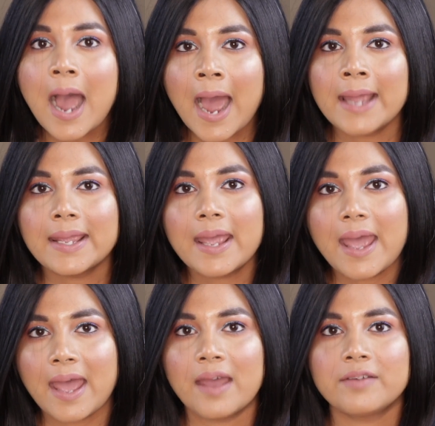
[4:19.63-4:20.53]
I
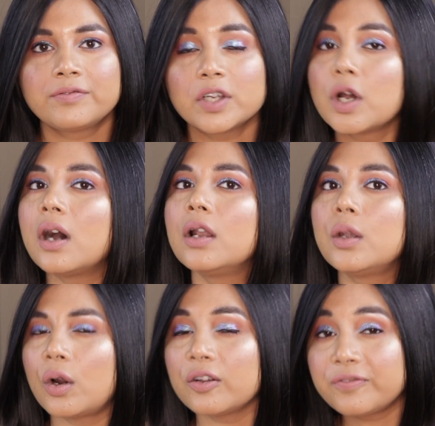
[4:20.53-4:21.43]
have a
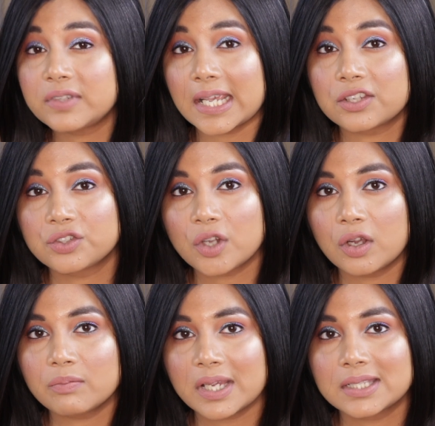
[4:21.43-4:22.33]
lot of texture
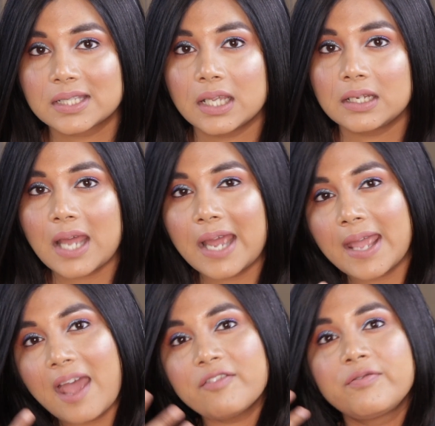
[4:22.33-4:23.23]
on my skin. I
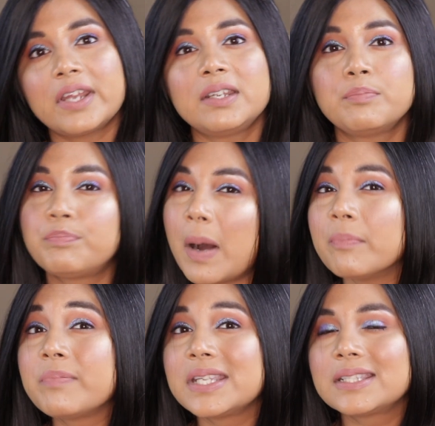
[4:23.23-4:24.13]
have very
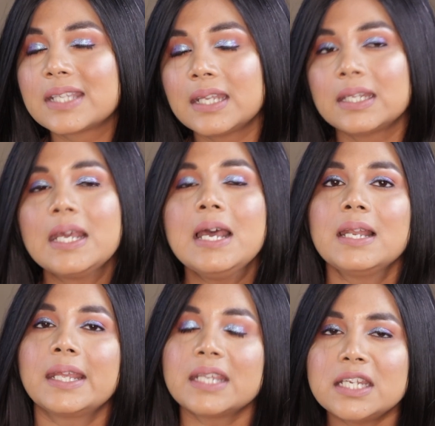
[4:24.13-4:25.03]
bumpy skin.
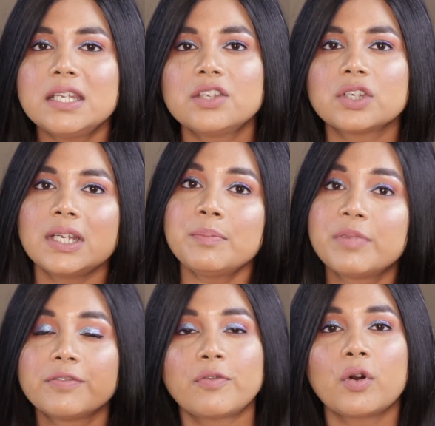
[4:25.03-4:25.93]
Like initially
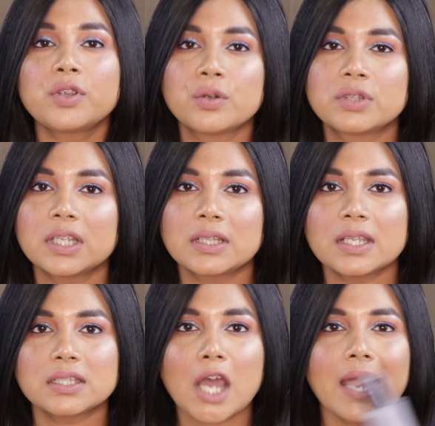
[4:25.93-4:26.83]
before using
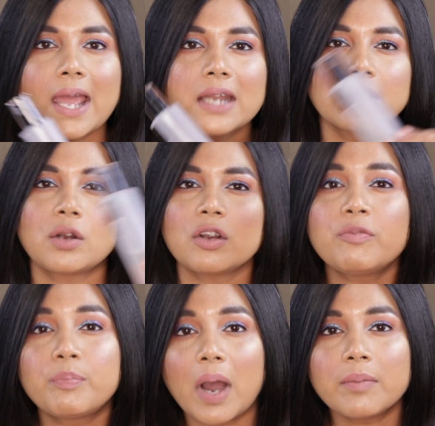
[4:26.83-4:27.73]
this, I had a lot
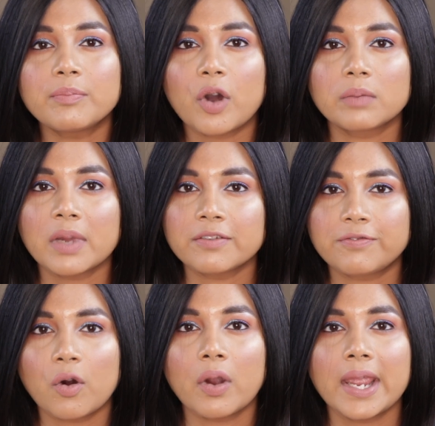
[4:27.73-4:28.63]
of bump on my
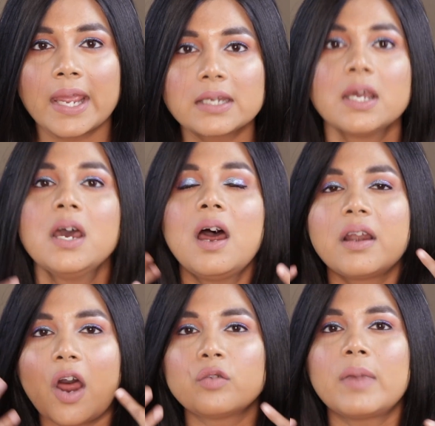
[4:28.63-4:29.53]
forehead,
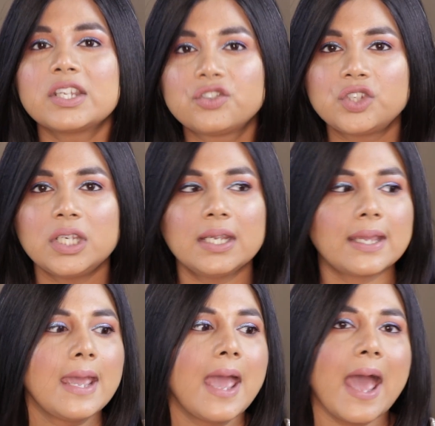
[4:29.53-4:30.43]
around my
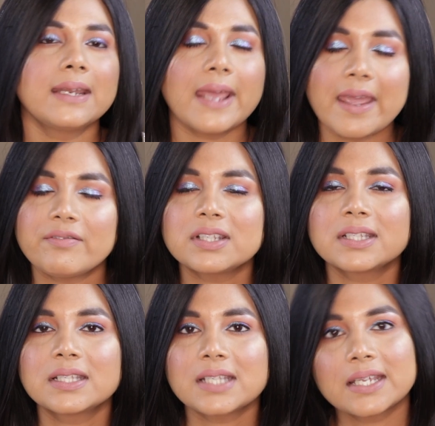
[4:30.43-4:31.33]
cheek, and ever
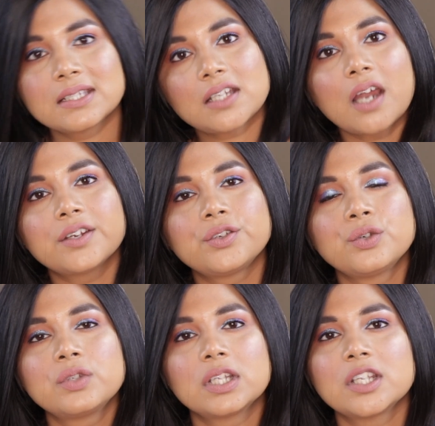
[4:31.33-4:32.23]
since I started
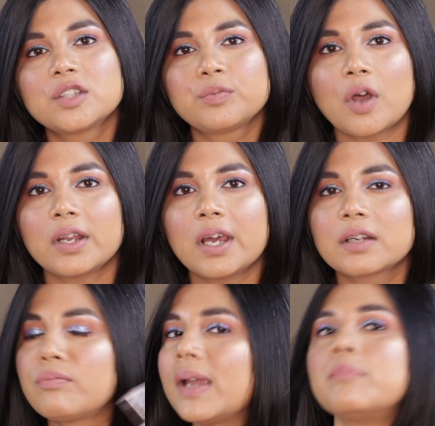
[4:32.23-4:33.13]
using this
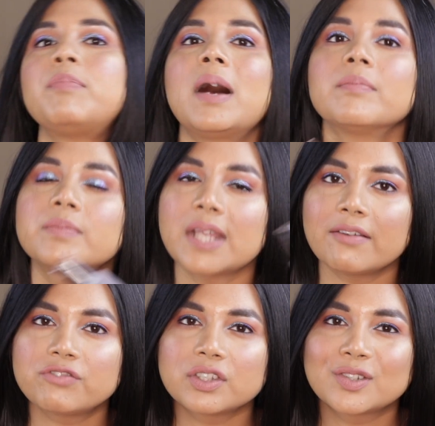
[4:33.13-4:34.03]
product, my bumps
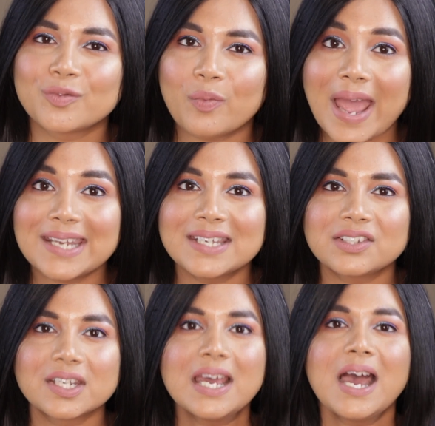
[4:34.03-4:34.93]
have just
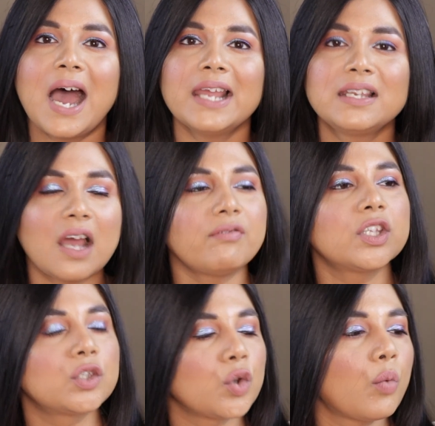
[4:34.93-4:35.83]
vanished. I love
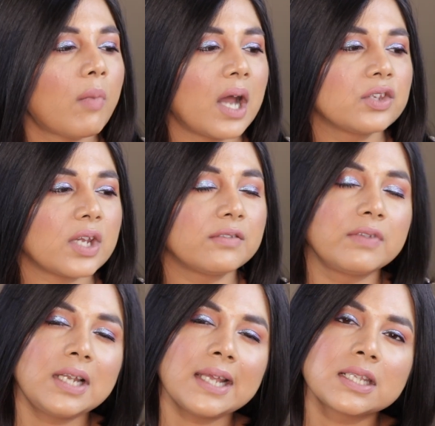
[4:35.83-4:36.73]
it so much. I
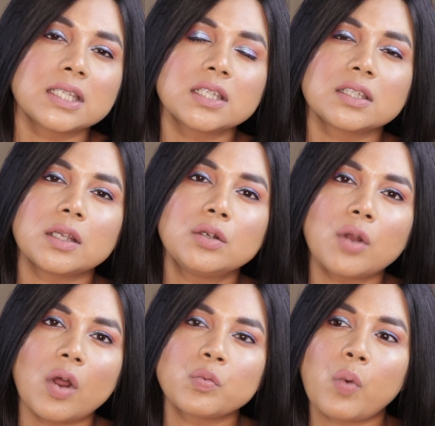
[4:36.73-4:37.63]
feel like this is
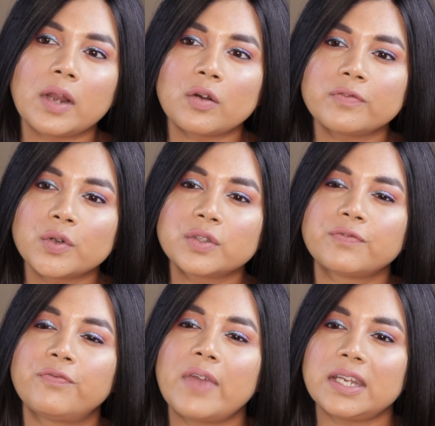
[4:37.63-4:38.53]
not one of those
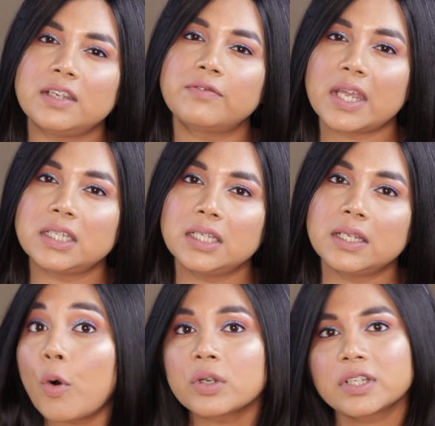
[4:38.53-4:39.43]
very, very
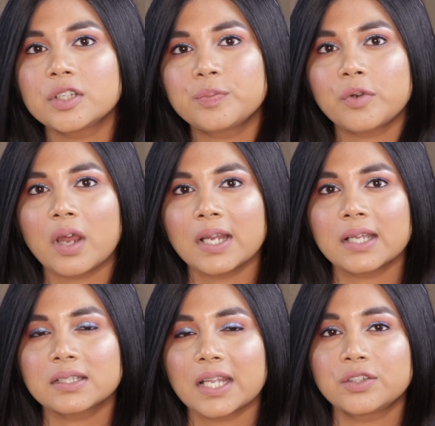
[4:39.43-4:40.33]
potent
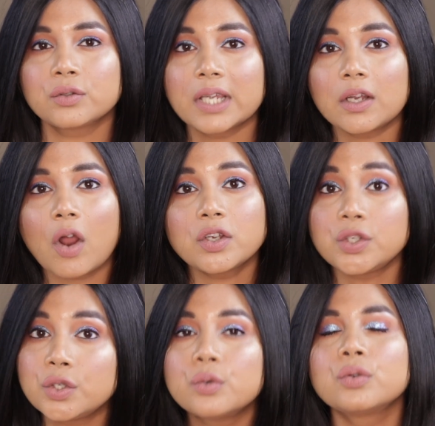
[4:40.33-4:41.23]
products that you
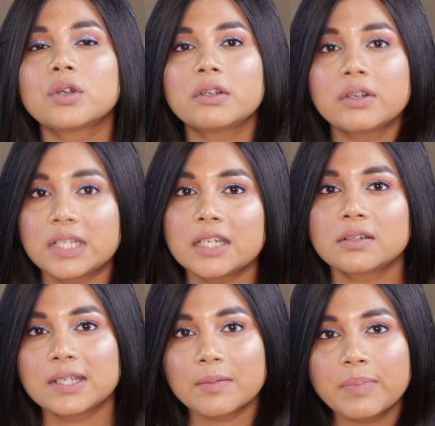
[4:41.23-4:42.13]
cannot use on a
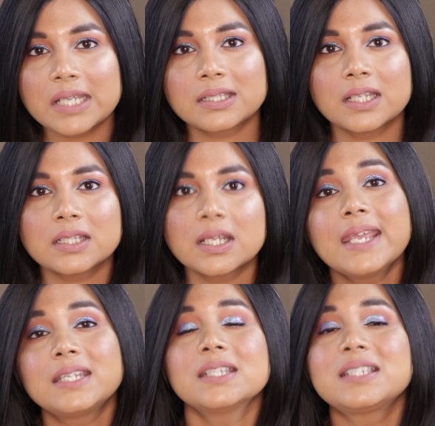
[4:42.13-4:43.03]
day-to-day basis.
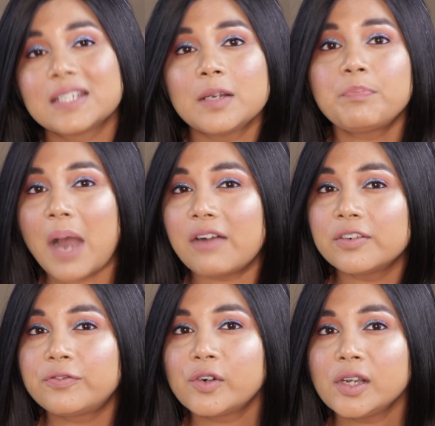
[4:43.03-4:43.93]
It is still
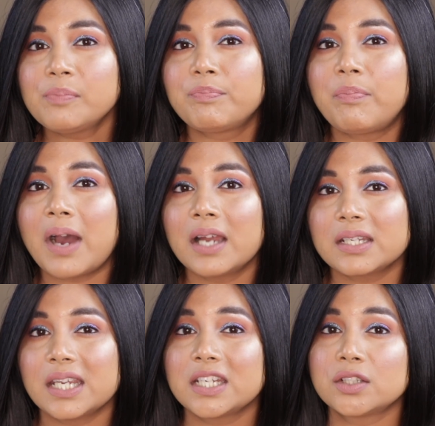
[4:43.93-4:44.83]
powerful,
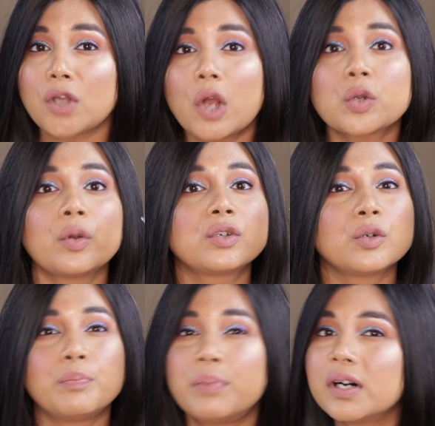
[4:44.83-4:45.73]
but it is not going
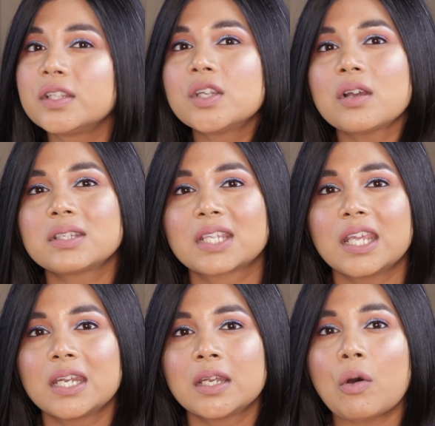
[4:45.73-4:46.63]
to burn your
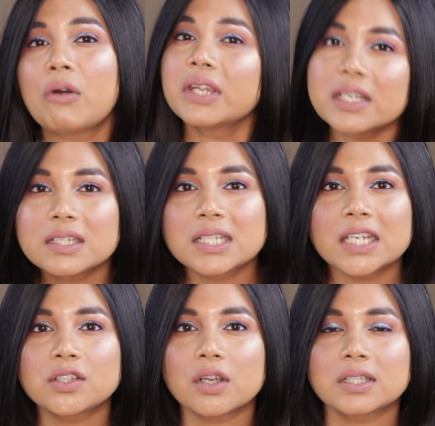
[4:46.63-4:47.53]
skin or
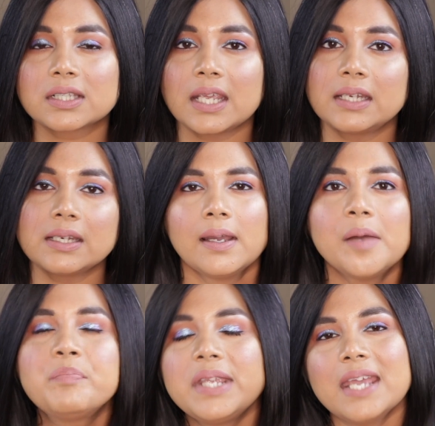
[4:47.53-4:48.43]
irritate your skin.
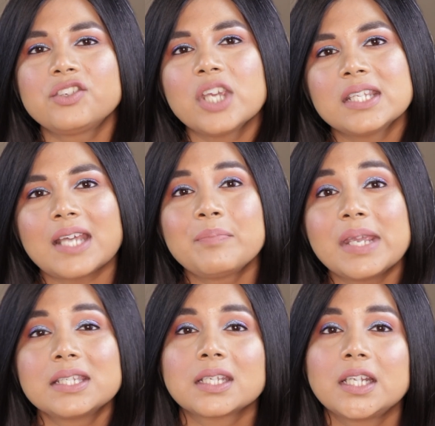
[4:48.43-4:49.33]
BHAs are
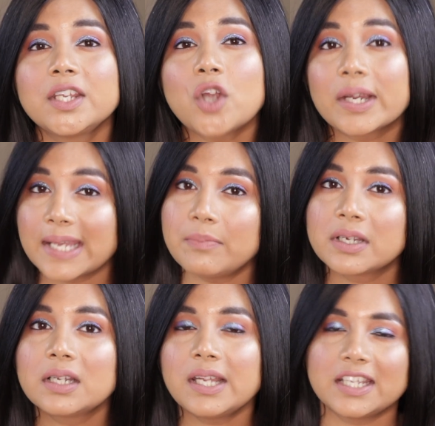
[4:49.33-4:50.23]
basically your
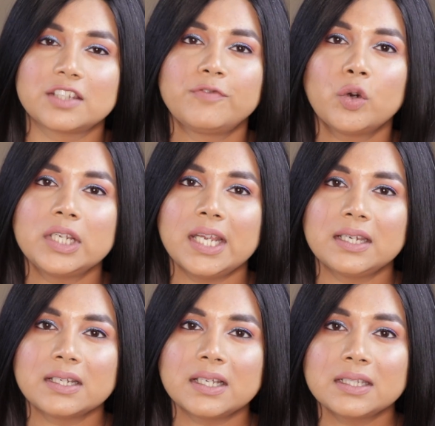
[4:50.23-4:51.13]
chemical exfoliator
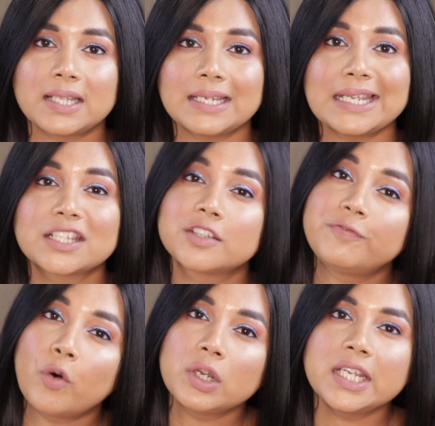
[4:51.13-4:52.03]
exfoliators that
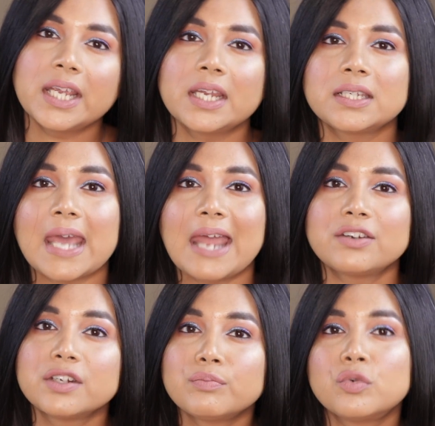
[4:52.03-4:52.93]
exfoliate
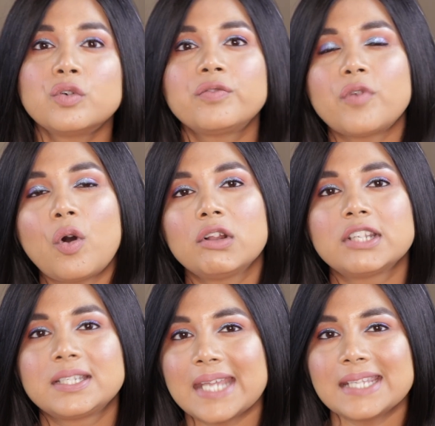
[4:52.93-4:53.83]
and remove all
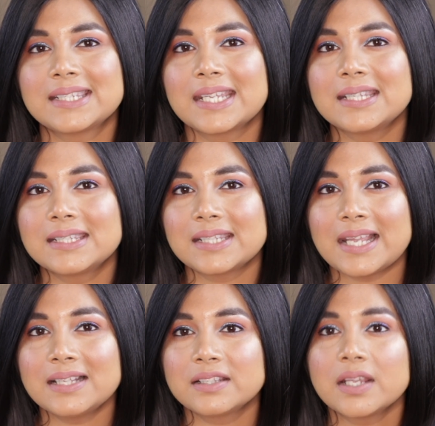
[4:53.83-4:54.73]
the dead skin
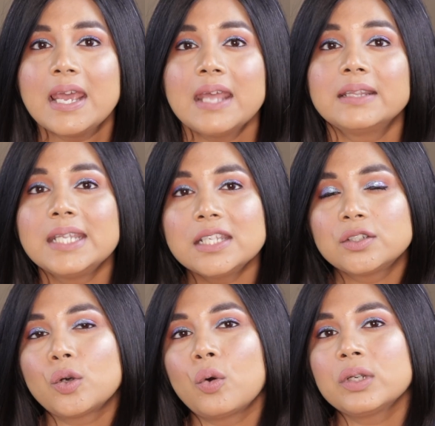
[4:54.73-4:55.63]
cells. These
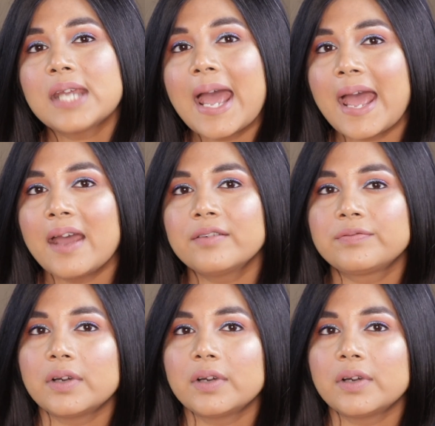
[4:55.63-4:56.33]
don't have